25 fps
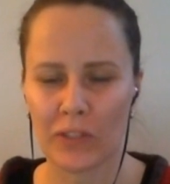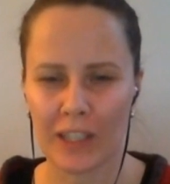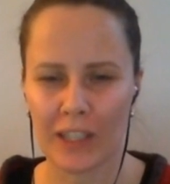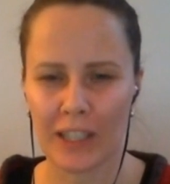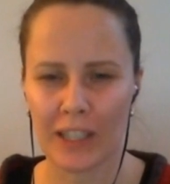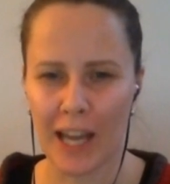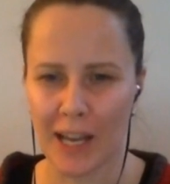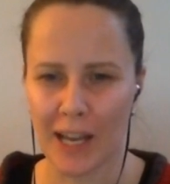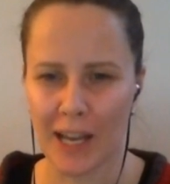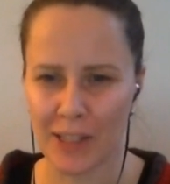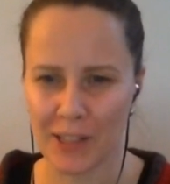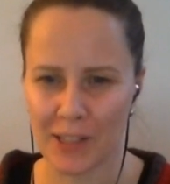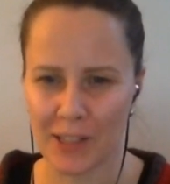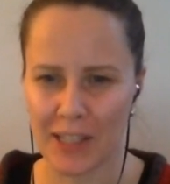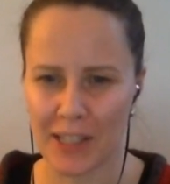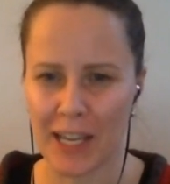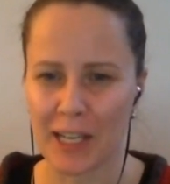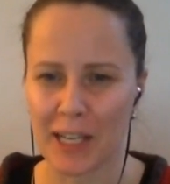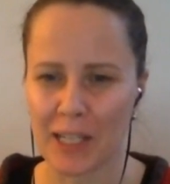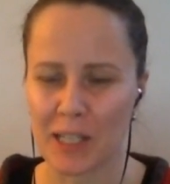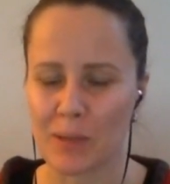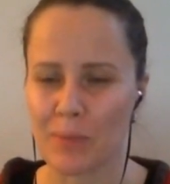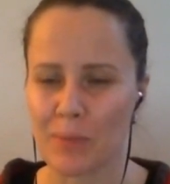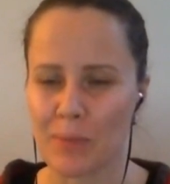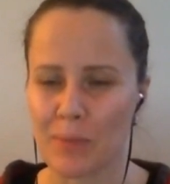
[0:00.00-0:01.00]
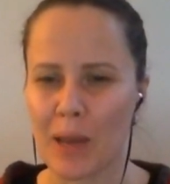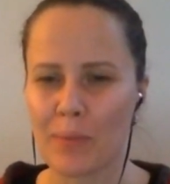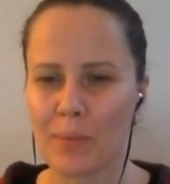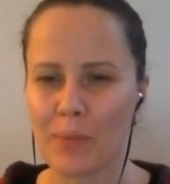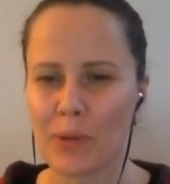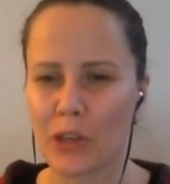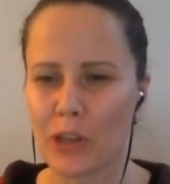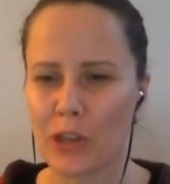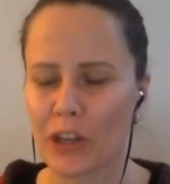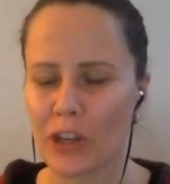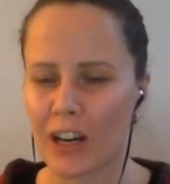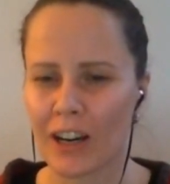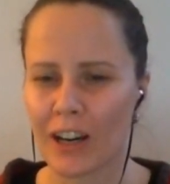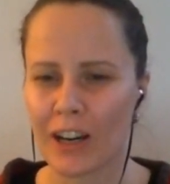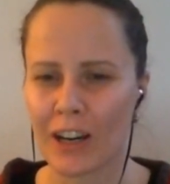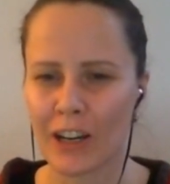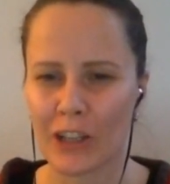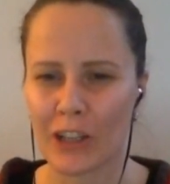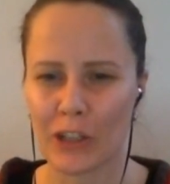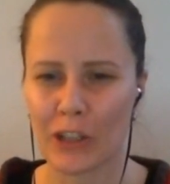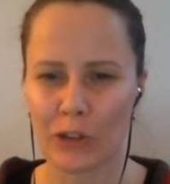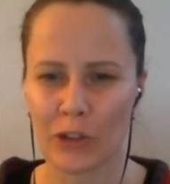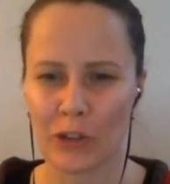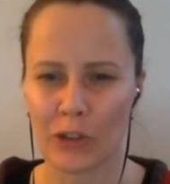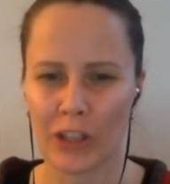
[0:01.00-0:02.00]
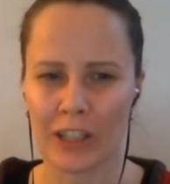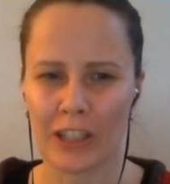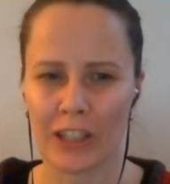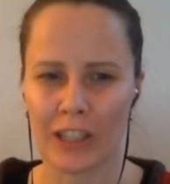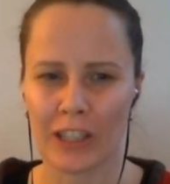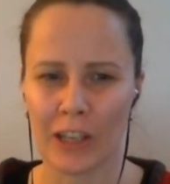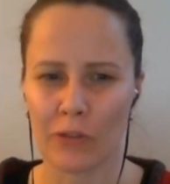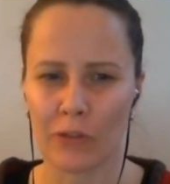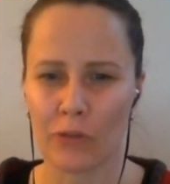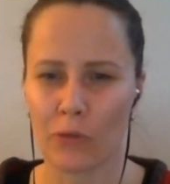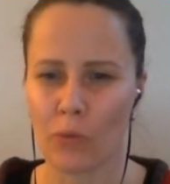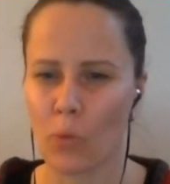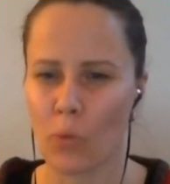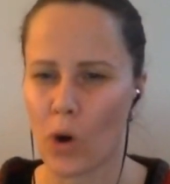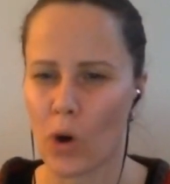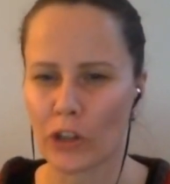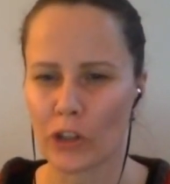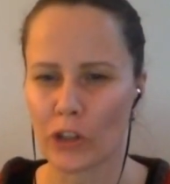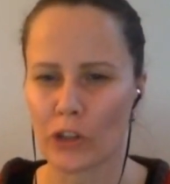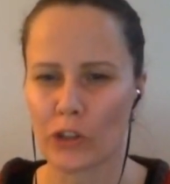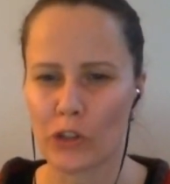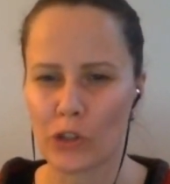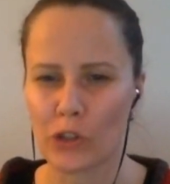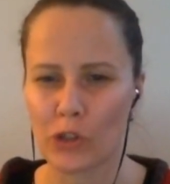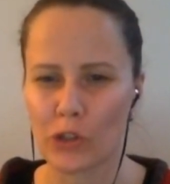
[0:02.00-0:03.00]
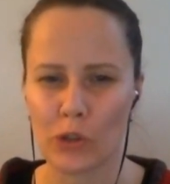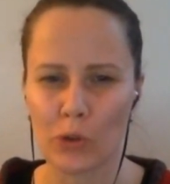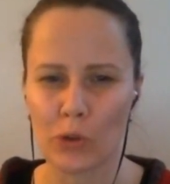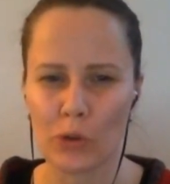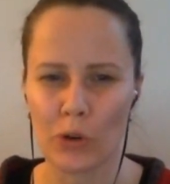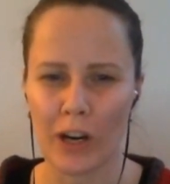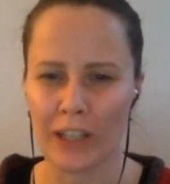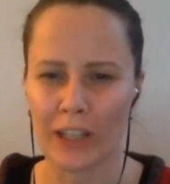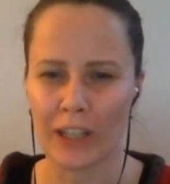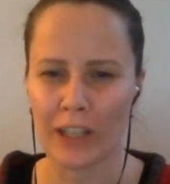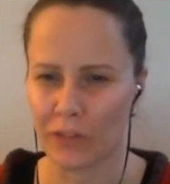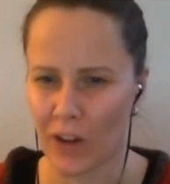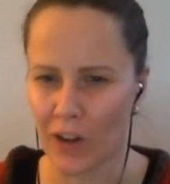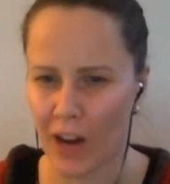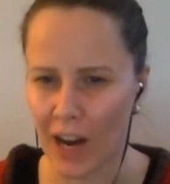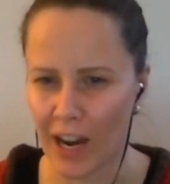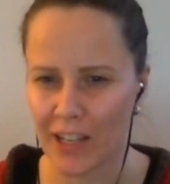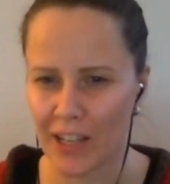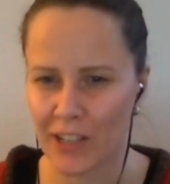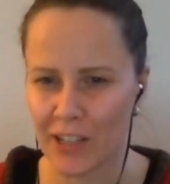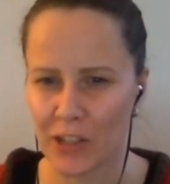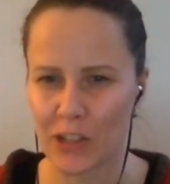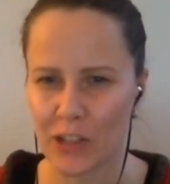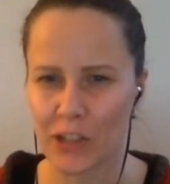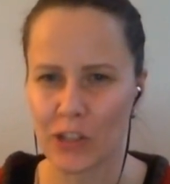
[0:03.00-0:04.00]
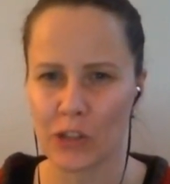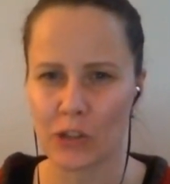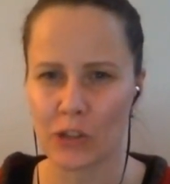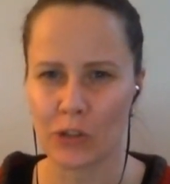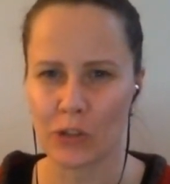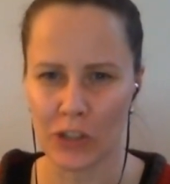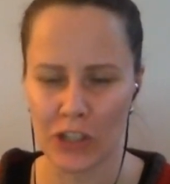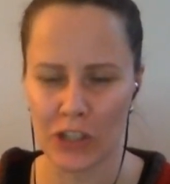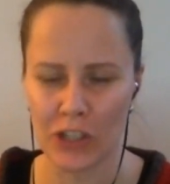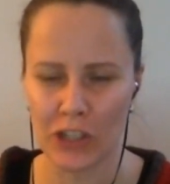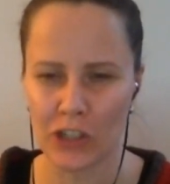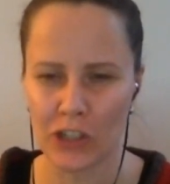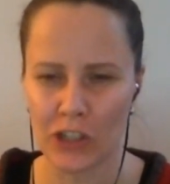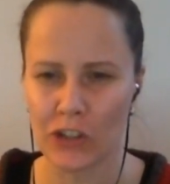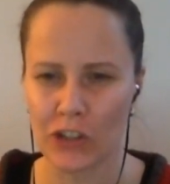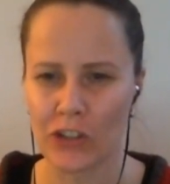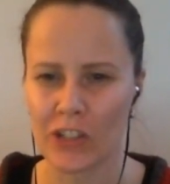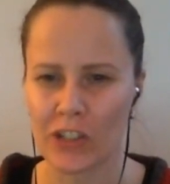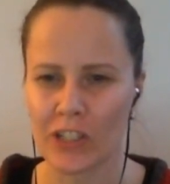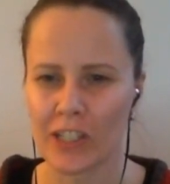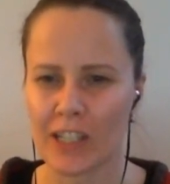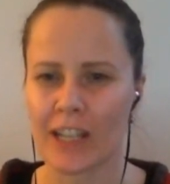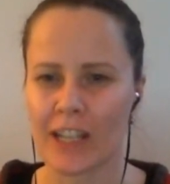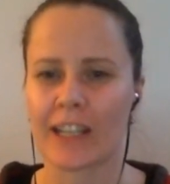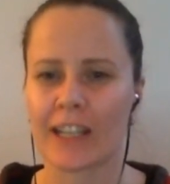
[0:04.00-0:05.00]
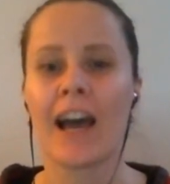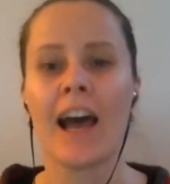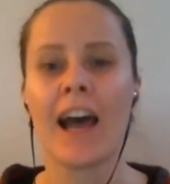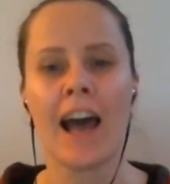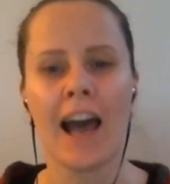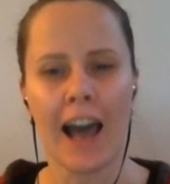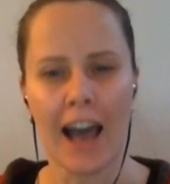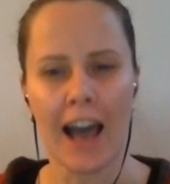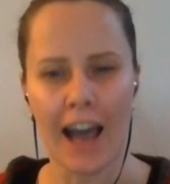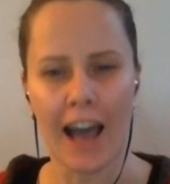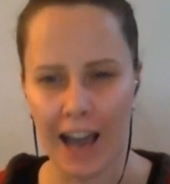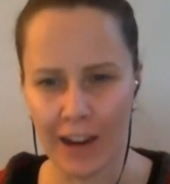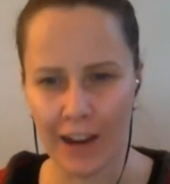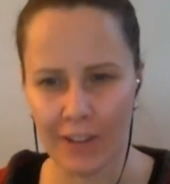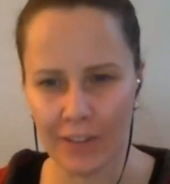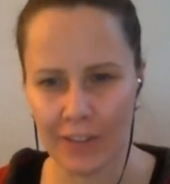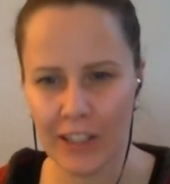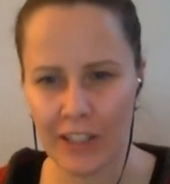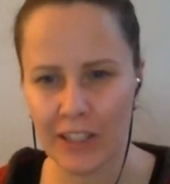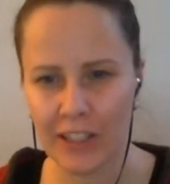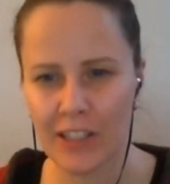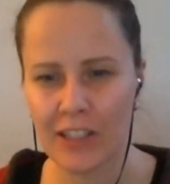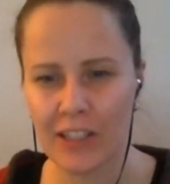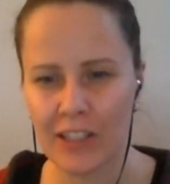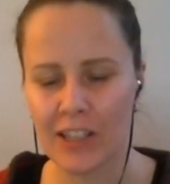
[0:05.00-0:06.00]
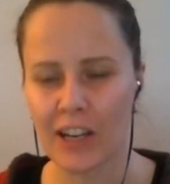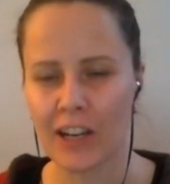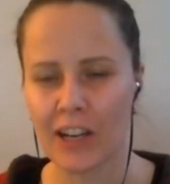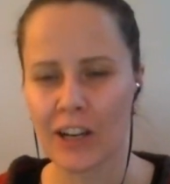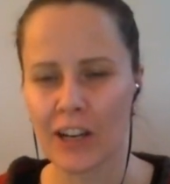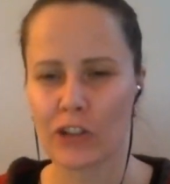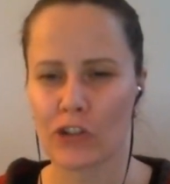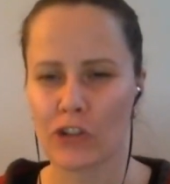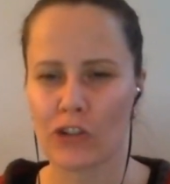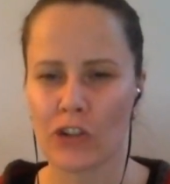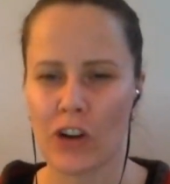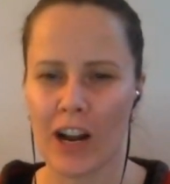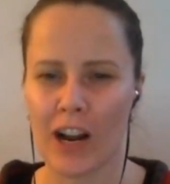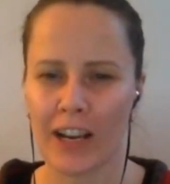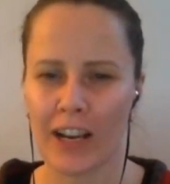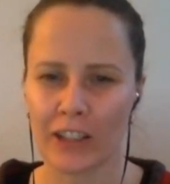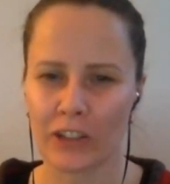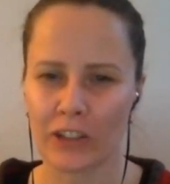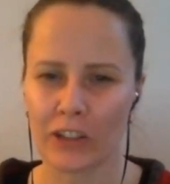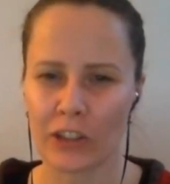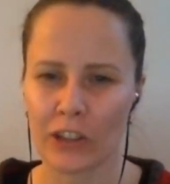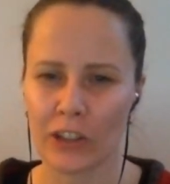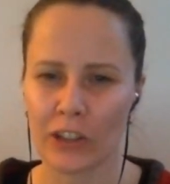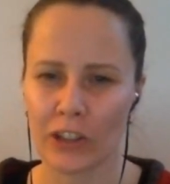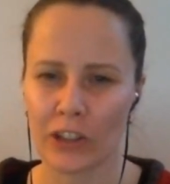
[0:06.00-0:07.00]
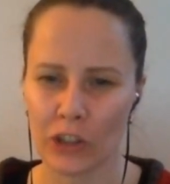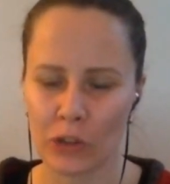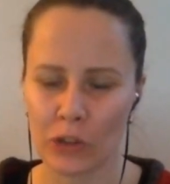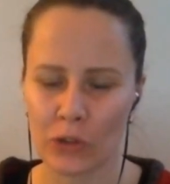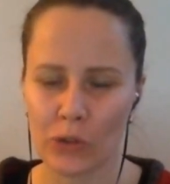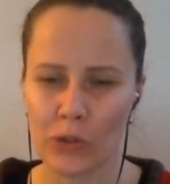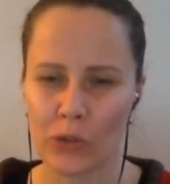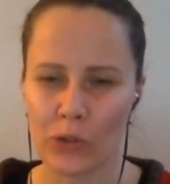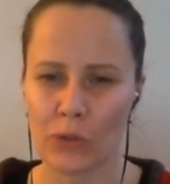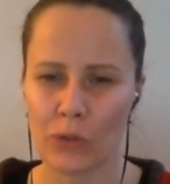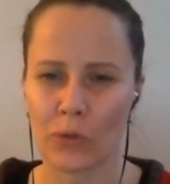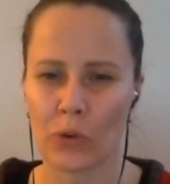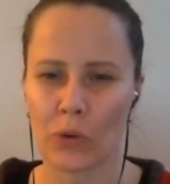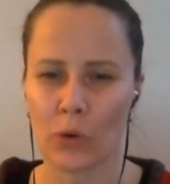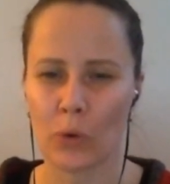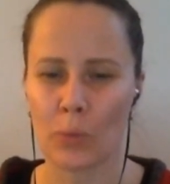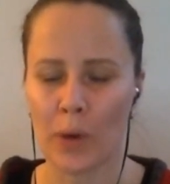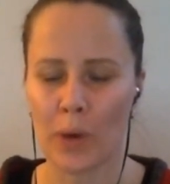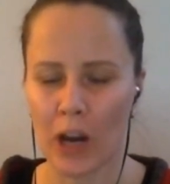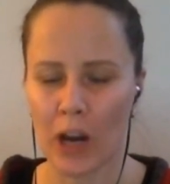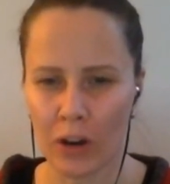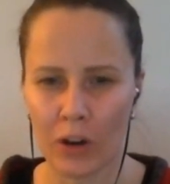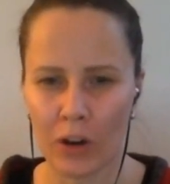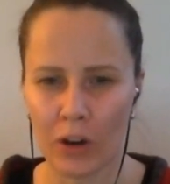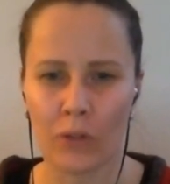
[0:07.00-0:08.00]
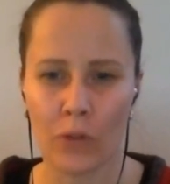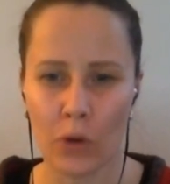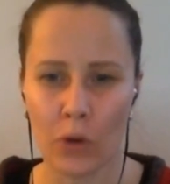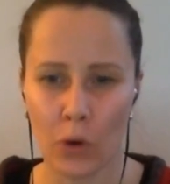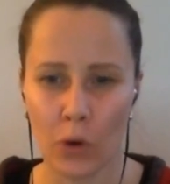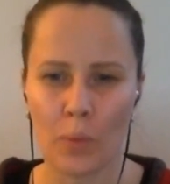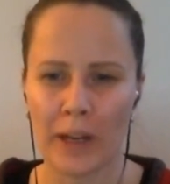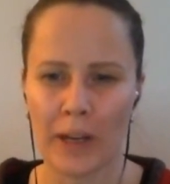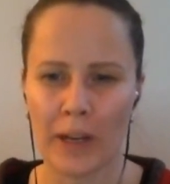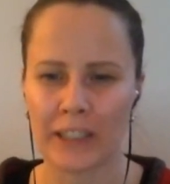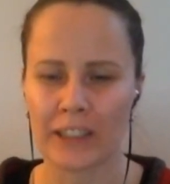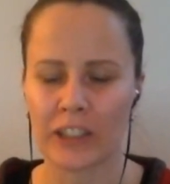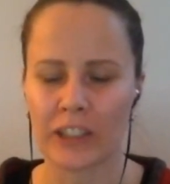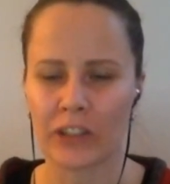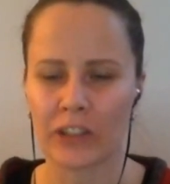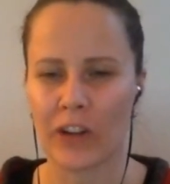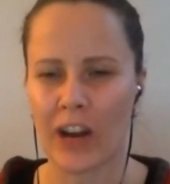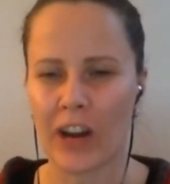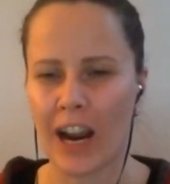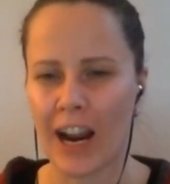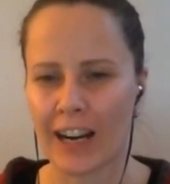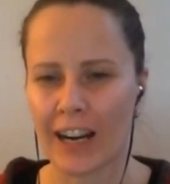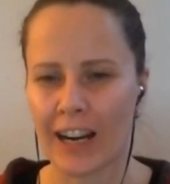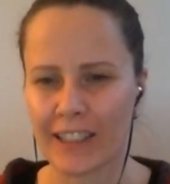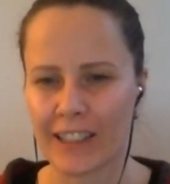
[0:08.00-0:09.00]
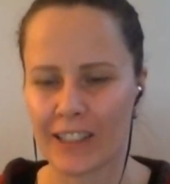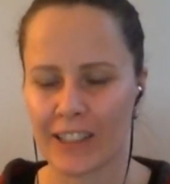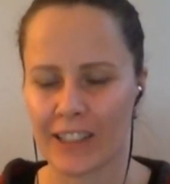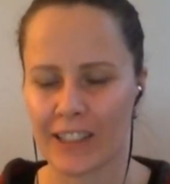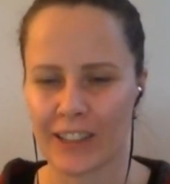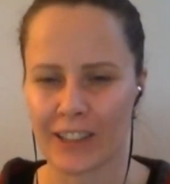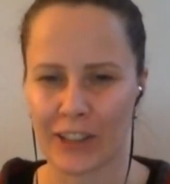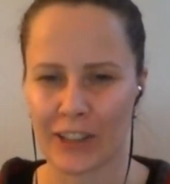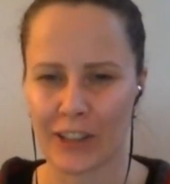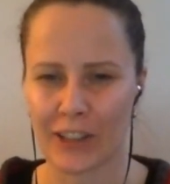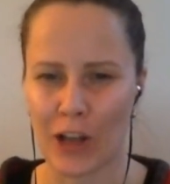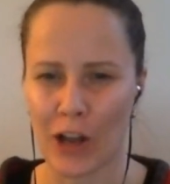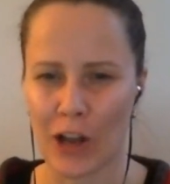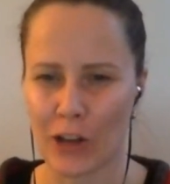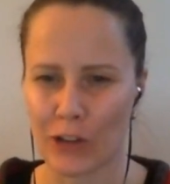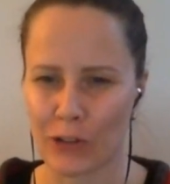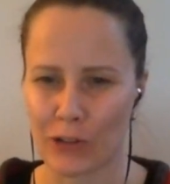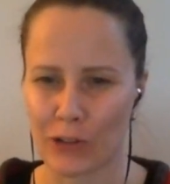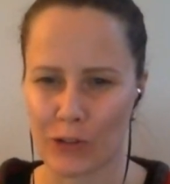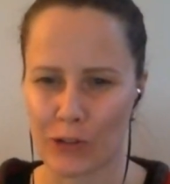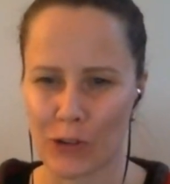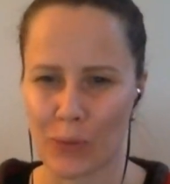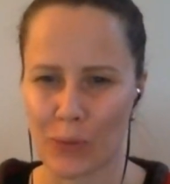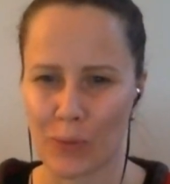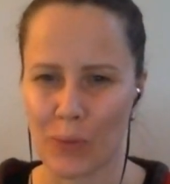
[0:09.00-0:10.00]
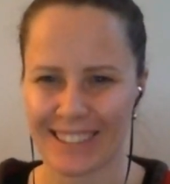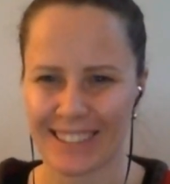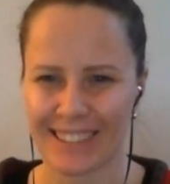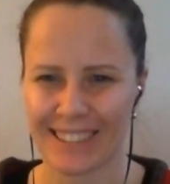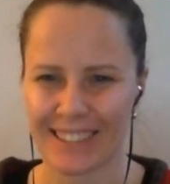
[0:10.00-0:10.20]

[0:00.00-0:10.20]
of the last things, maybe you can give one or two advices to teachers that haven't tried the use of augmented reality in the classroom.